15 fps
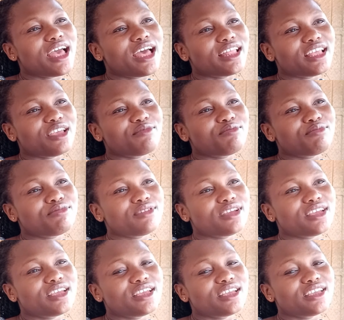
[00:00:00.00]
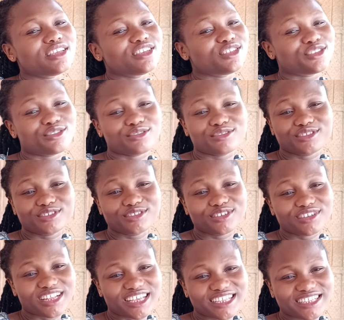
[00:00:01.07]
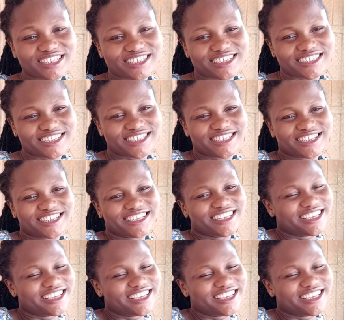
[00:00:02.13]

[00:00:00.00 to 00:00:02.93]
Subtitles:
And I pray it continue like this.